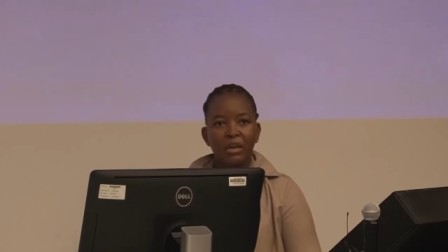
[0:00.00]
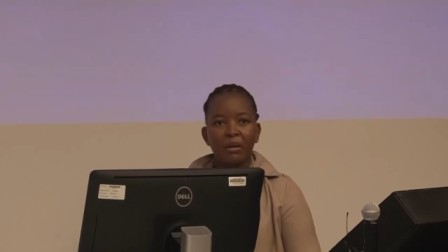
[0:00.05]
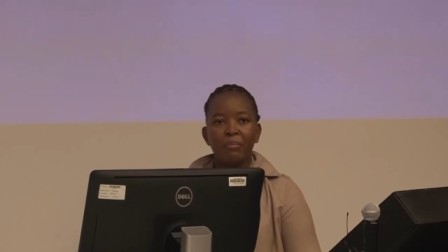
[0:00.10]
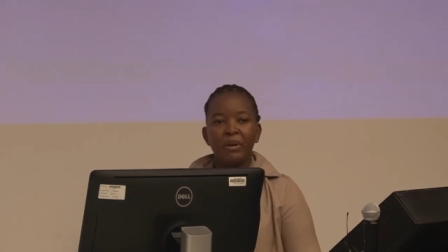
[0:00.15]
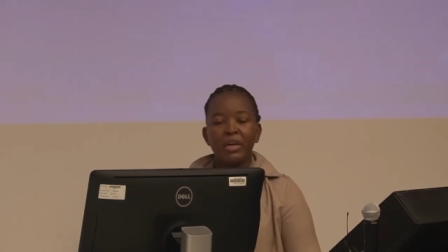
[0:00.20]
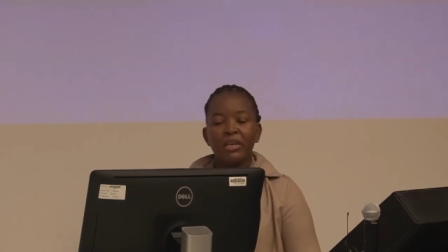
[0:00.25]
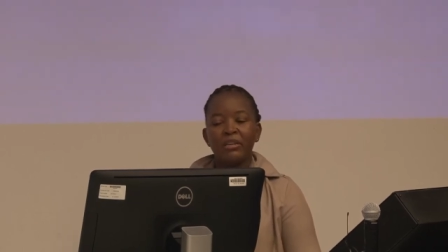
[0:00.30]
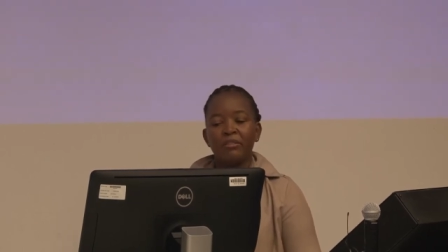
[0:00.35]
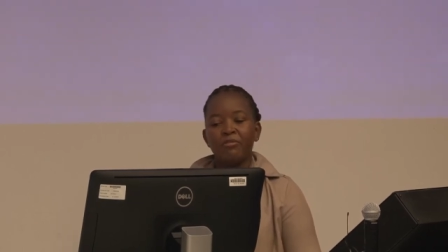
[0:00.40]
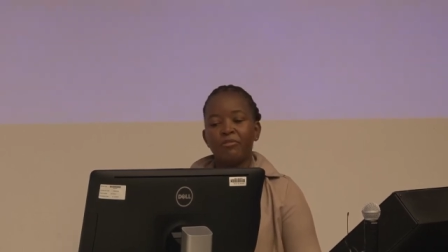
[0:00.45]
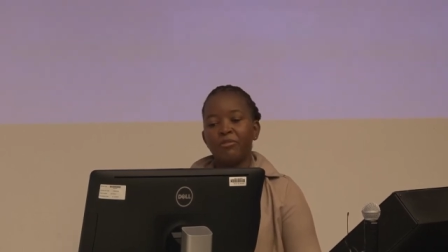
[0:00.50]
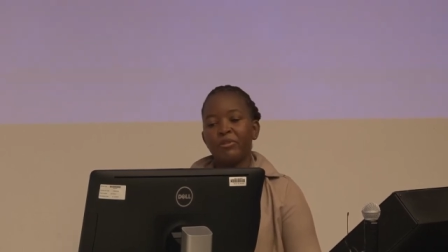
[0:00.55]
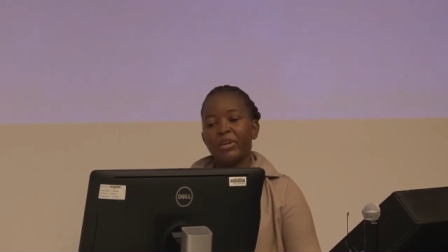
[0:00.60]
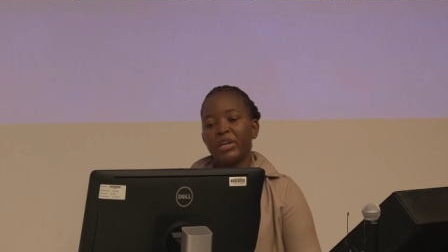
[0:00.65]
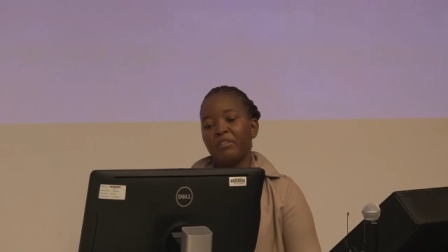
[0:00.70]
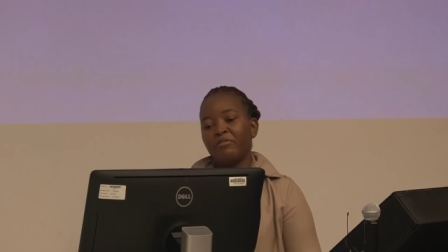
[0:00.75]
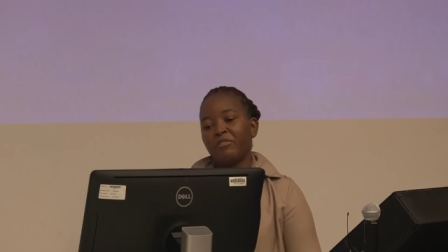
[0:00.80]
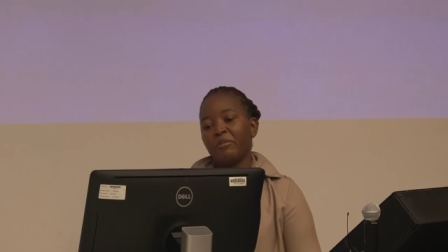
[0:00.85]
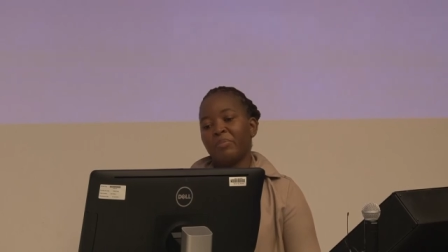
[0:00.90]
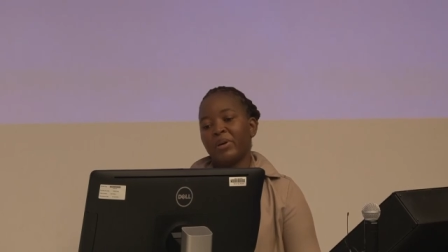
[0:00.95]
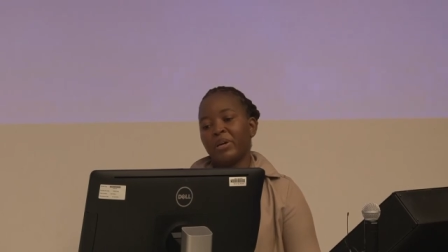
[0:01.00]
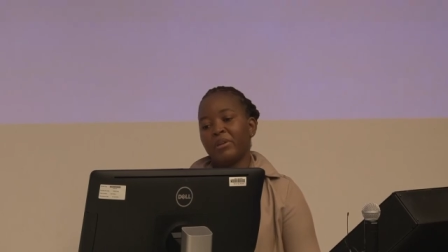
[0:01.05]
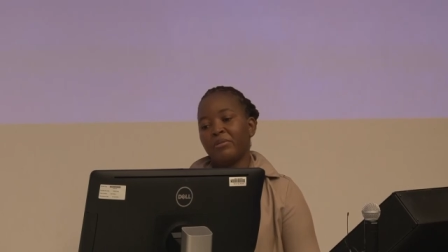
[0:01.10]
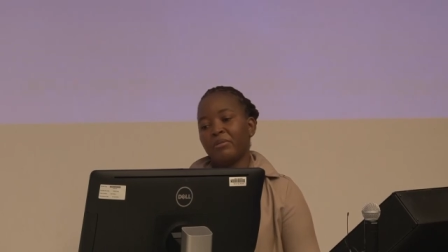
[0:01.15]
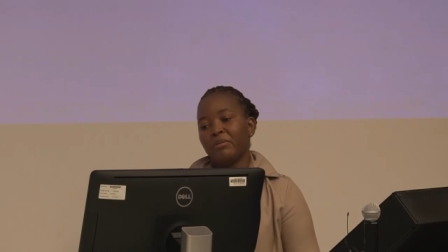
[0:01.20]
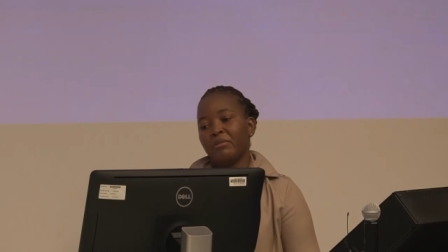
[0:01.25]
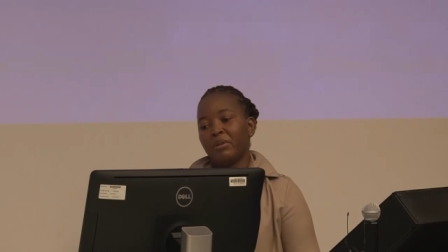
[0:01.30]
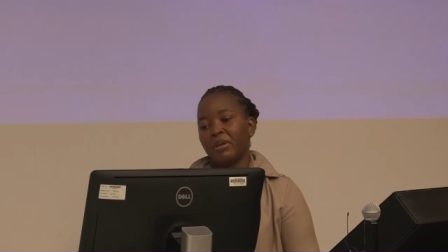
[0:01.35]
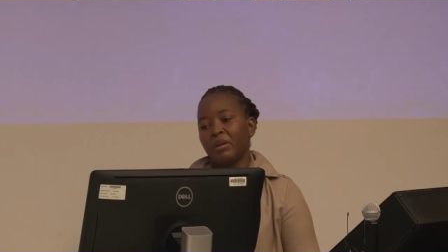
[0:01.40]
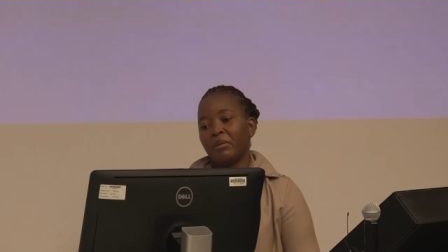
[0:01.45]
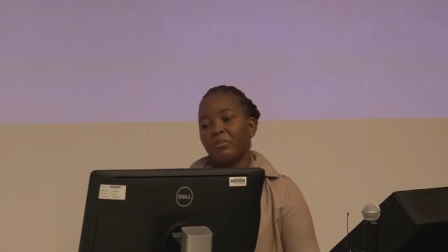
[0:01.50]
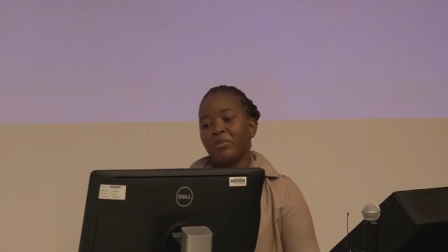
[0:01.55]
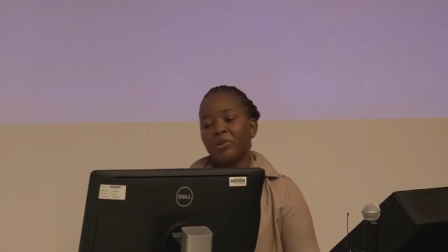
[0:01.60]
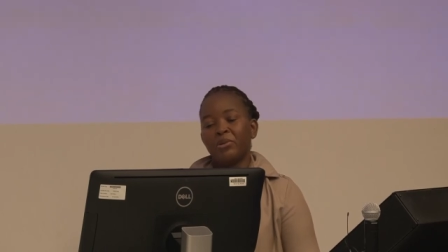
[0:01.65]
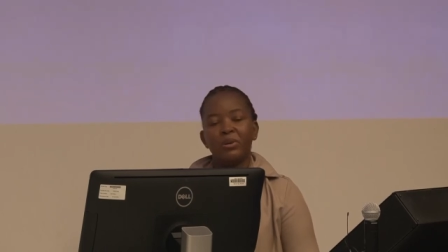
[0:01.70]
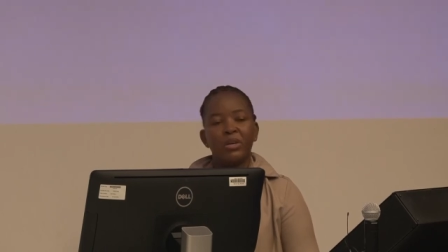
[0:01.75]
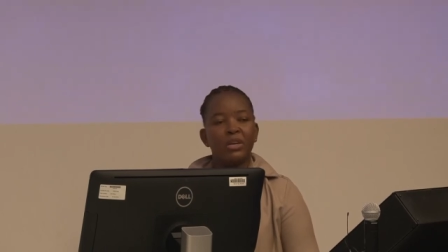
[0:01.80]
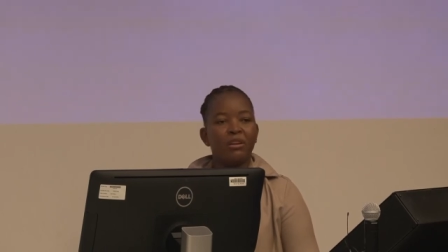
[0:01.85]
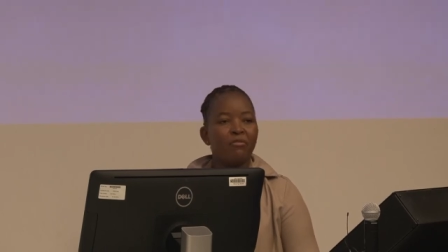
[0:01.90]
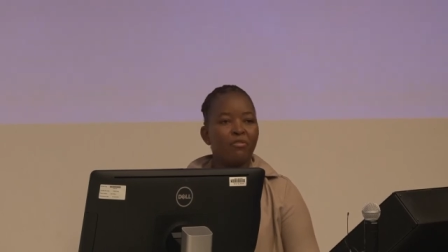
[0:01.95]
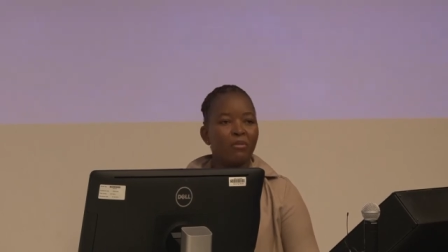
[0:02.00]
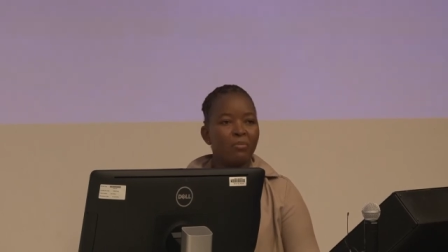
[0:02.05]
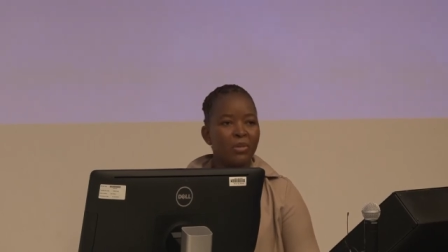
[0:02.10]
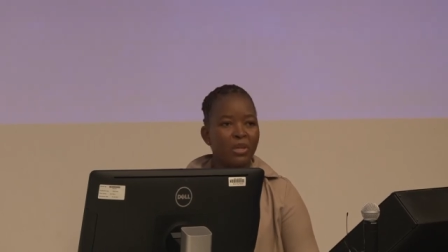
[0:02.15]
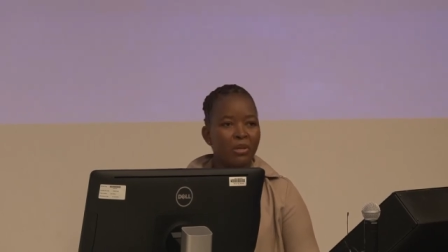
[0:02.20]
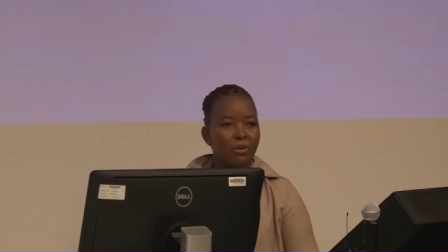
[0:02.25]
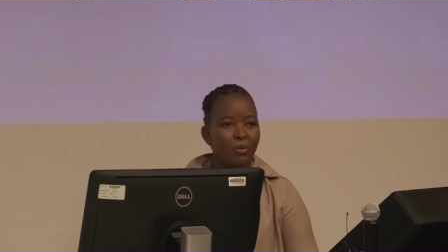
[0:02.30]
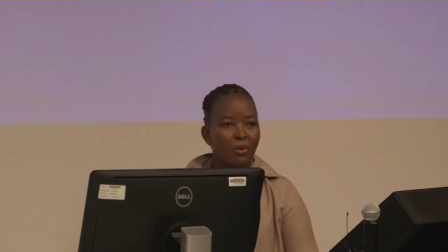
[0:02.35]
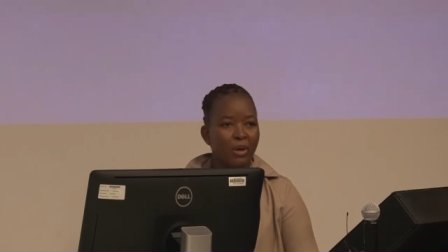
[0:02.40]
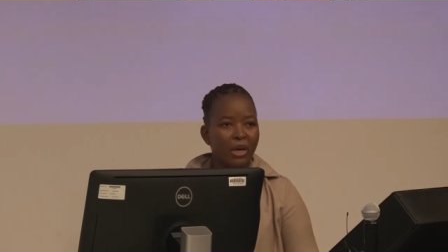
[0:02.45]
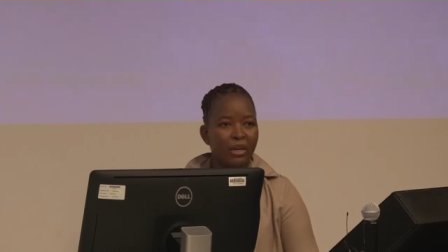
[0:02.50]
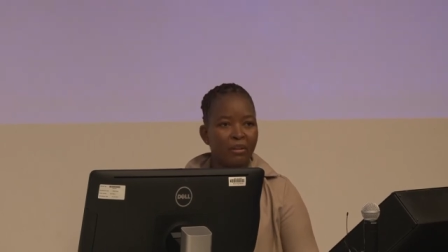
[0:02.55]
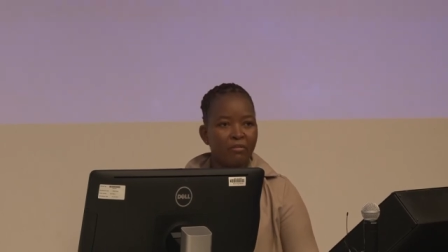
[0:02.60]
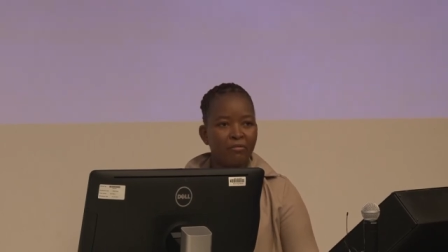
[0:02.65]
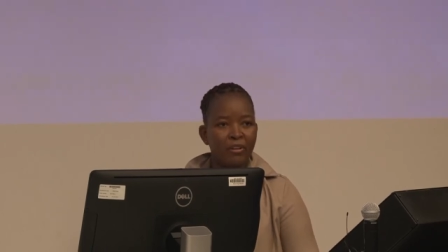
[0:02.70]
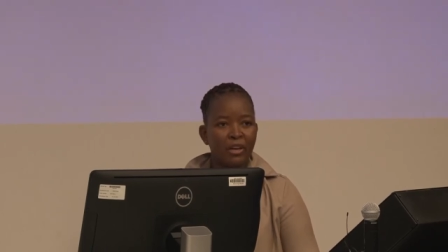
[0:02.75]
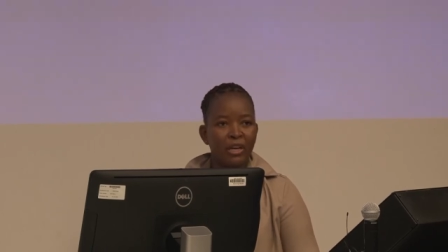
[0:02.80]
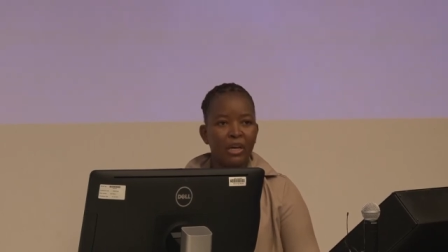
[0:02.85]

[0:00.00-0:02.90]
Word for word: But if you have a partogram, you have a midwife,